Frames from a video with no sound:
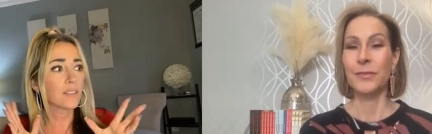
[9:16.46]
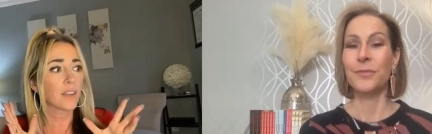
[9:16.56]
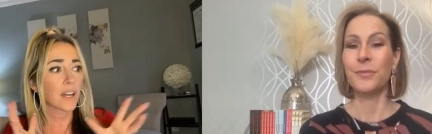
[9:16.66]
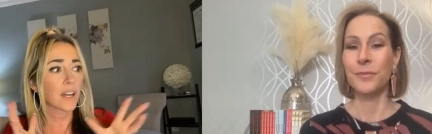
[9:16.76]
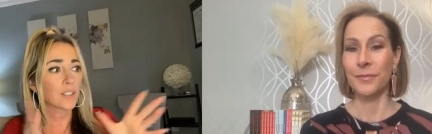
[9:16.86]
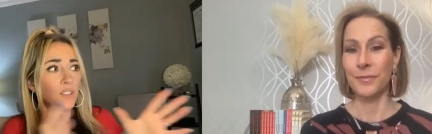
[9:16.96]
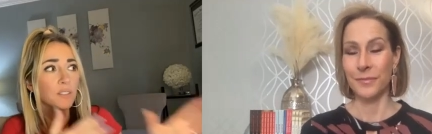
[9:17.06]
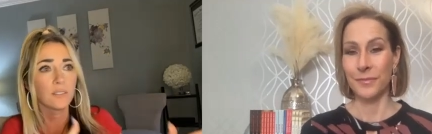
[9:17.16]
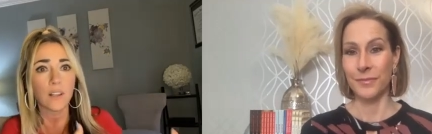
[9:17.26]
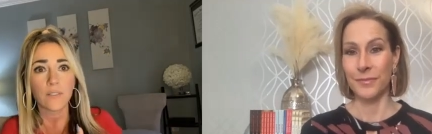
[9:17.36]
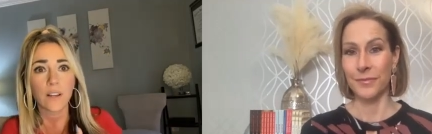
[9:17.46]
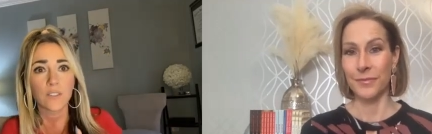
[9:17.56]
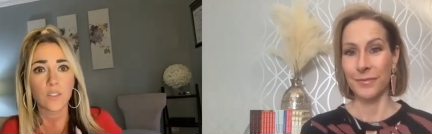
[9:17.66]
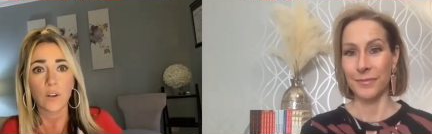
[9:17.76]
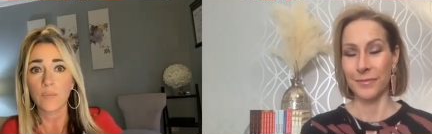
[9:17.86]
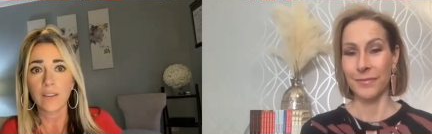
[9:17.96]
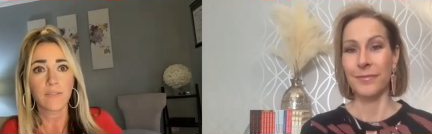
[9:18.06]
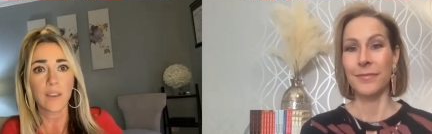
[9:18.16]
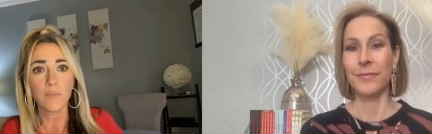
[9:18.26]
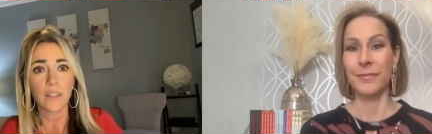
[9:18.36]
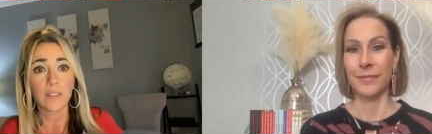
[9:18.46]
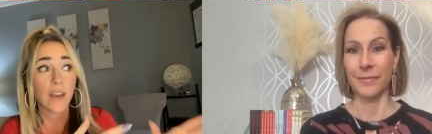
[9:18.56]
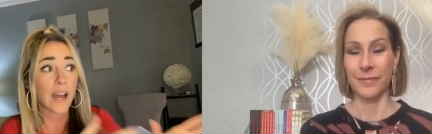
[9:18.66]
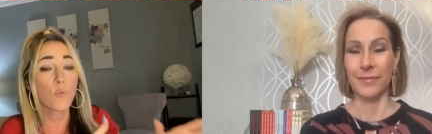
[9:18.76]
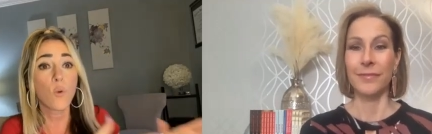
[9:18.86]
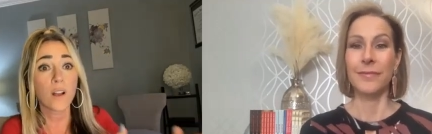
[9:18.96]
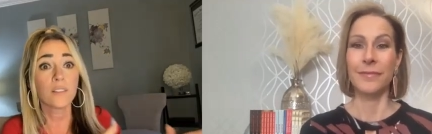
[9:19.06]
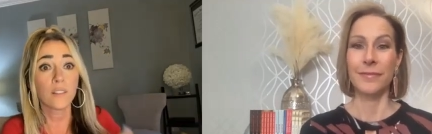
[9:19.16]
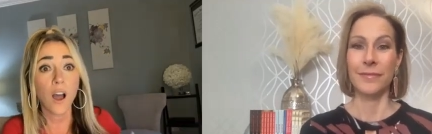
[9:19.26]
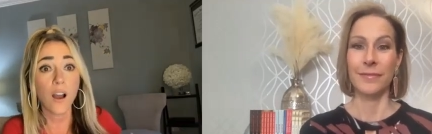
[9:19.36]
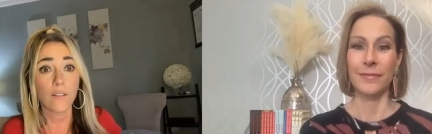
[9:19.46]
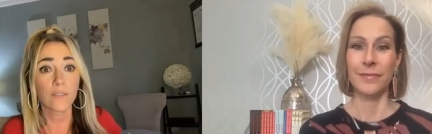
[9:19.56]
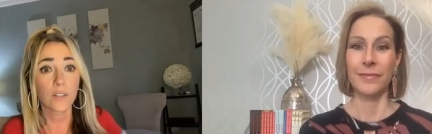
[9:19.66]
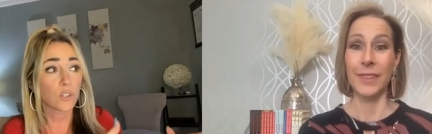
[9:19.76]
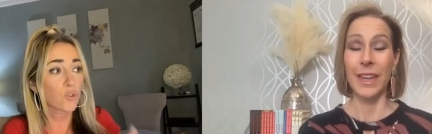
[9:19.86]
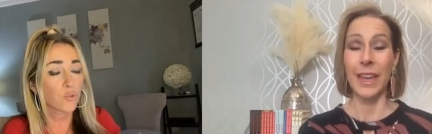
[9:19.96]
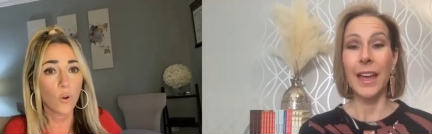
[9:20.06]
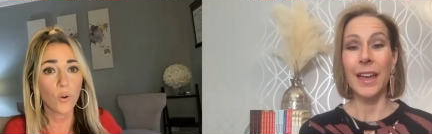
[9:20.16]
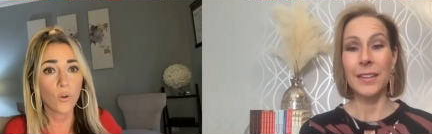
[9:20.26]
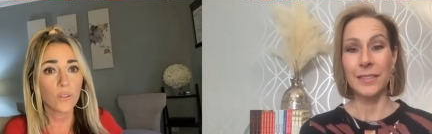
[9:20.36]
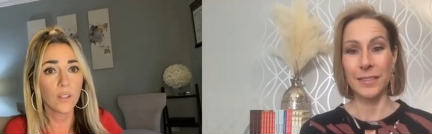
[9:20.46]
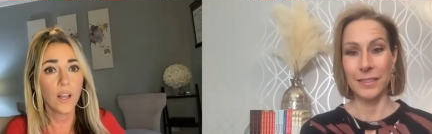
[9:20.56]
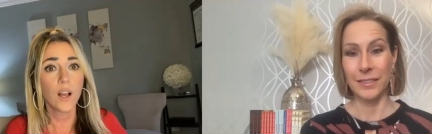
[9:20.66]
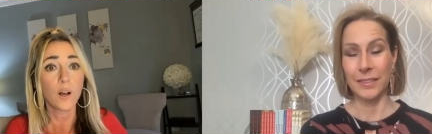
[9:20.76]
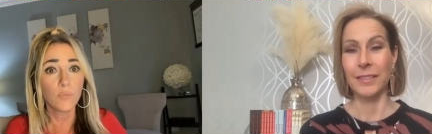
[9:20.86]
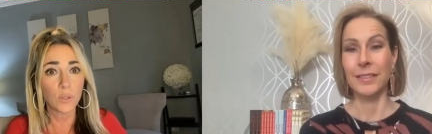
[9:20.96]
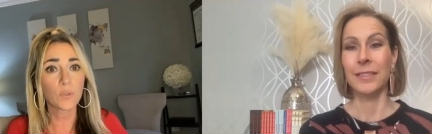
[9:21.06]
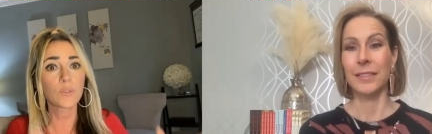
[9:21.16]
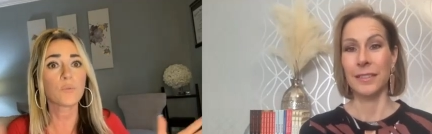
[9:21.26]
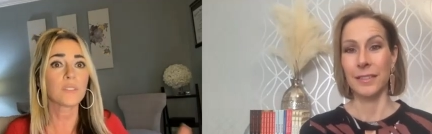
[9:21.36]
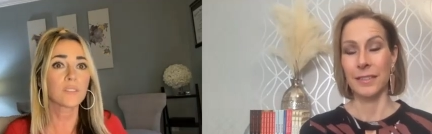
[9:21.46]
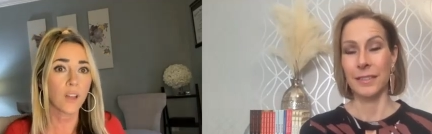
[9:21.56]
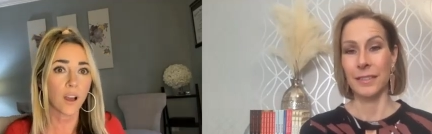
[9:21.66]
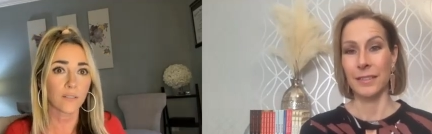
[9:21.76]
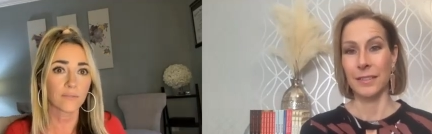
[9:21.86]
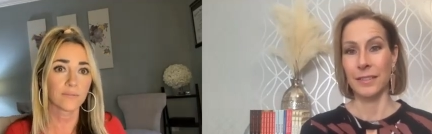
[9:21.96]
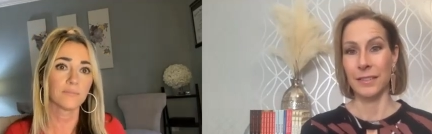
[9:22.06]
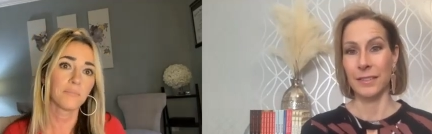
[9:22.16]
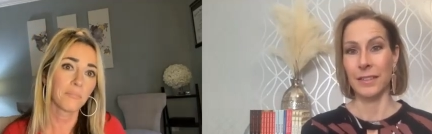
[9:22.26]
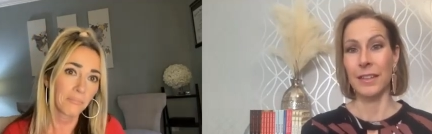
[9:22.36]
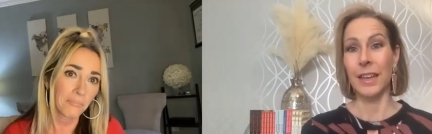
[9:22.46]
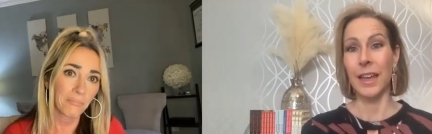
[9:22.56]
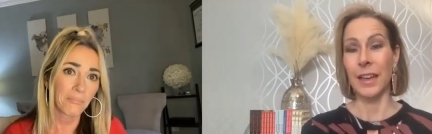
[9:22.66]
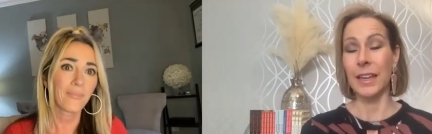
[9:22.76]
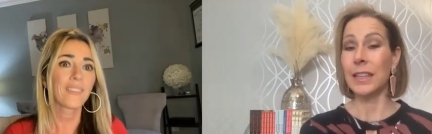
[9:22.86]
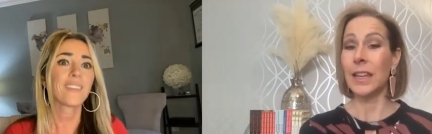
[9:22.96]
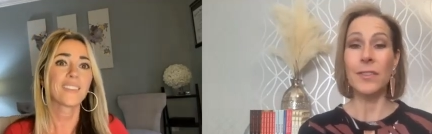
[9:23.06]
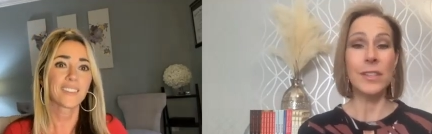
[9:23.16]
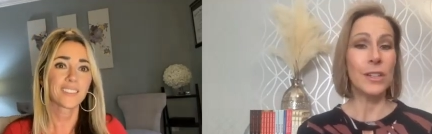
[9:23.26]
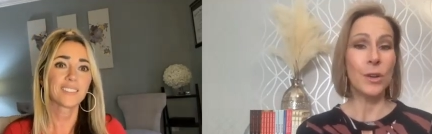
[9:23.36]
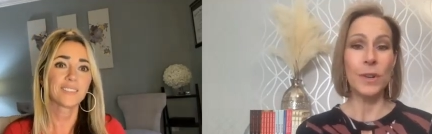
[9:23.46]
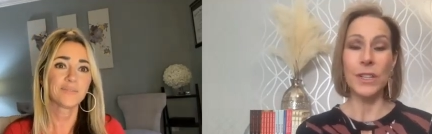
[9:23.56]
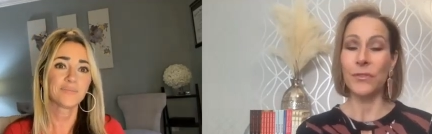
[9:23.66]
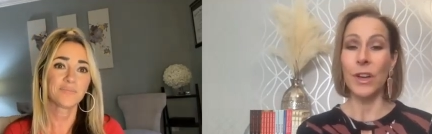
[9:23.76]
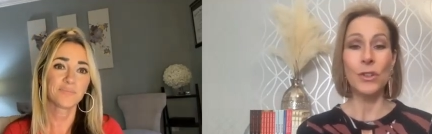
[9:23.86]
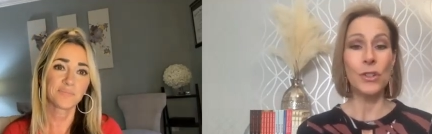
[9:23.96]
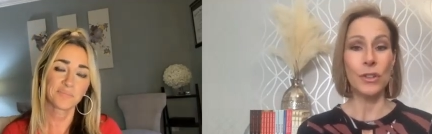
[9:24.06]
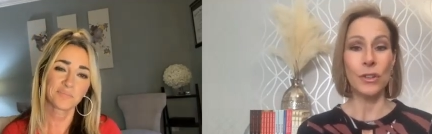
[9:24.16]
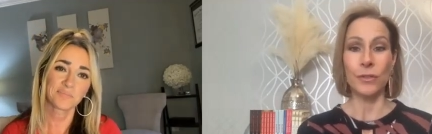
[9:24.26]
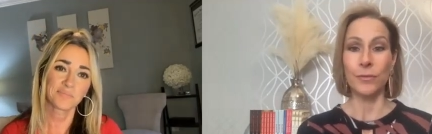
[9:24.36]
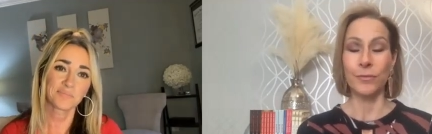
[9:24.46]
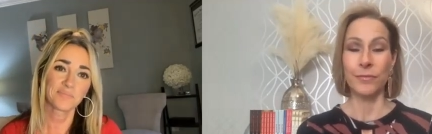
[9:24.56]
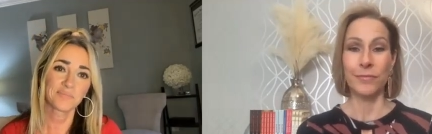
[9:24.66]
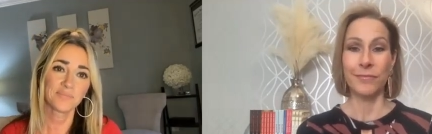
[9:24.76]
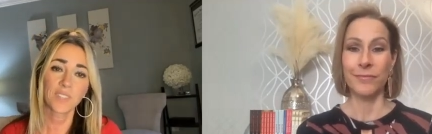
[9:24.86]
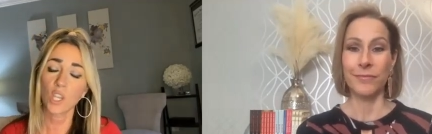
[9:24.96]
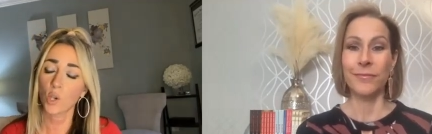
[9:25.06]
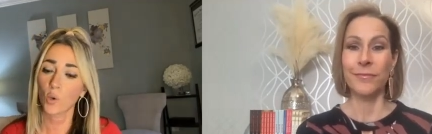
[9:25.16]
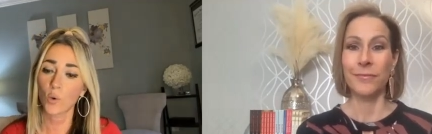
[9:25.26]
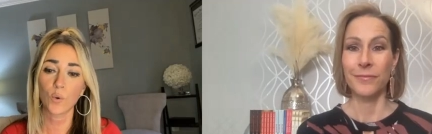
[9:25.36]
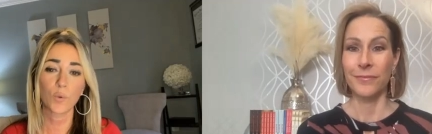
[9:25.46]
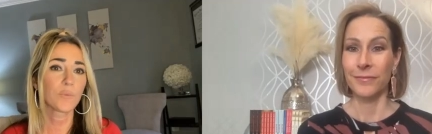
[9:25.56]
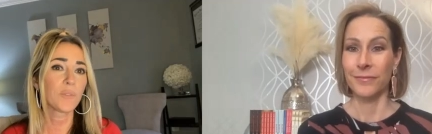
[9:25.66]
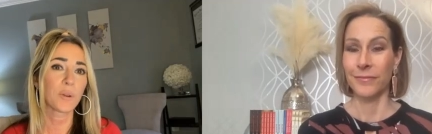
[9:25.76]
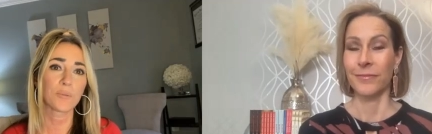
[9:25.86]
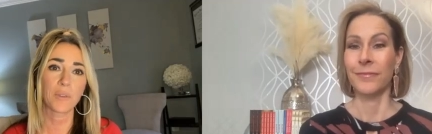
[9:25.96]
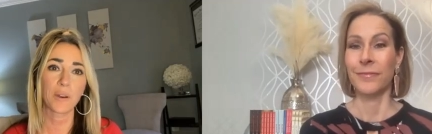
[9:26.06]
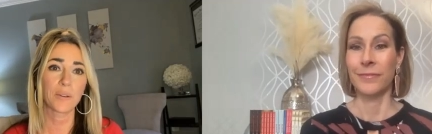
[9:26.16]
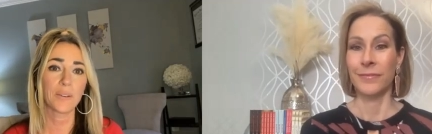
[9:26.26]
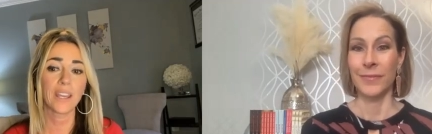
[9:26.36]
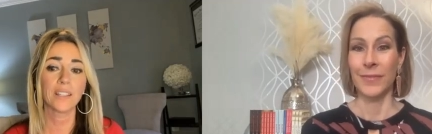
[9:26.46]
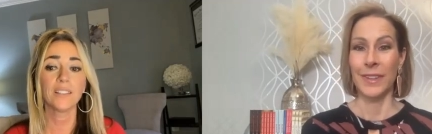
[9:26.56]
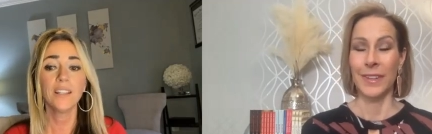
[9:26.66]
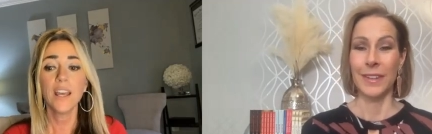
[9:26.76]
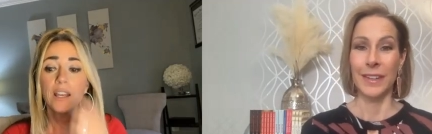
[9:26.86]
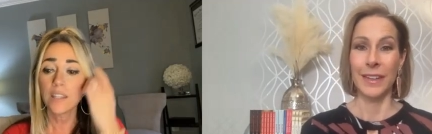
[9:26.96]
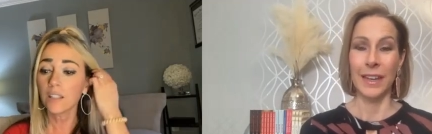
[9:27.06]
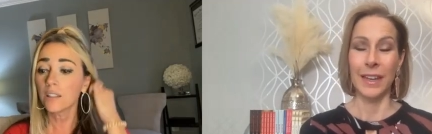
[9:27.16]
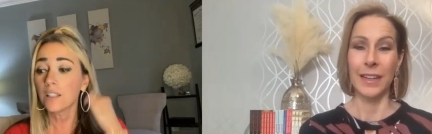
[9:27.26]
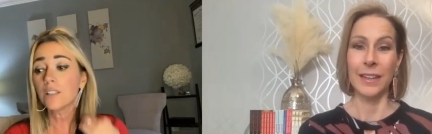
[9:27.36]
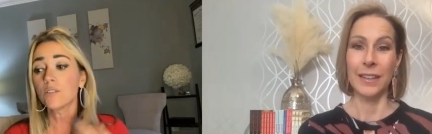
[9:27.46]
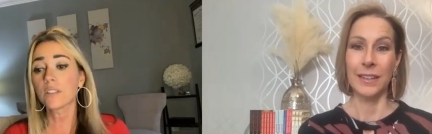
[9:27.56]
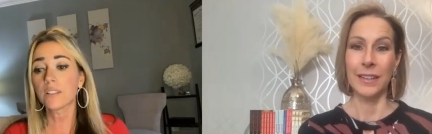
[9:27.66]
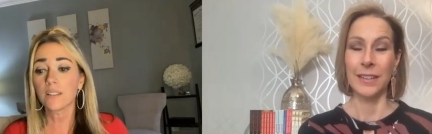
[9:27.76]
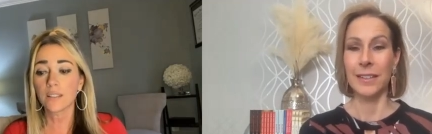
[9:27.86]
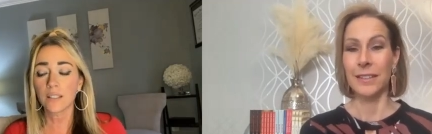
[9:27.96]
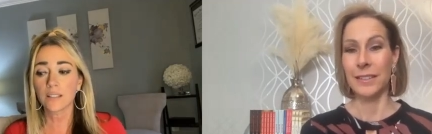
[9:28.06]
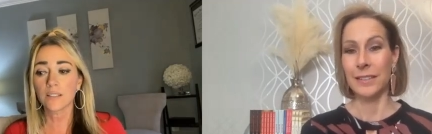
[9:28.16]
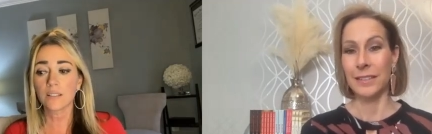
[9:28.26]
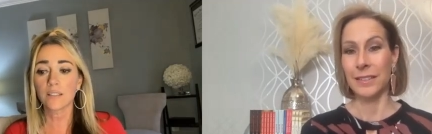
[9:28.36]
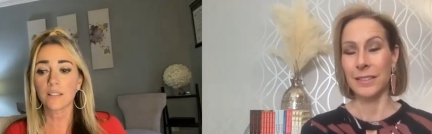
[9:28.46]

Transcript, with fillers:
Speaker 1: that's the love I saw in my family. That was love. Control, abuse was love.
Speaker 2: Yeah. And love isn't always functional.
Speaker 1: No, no, no. And the, the interesting thing is, it's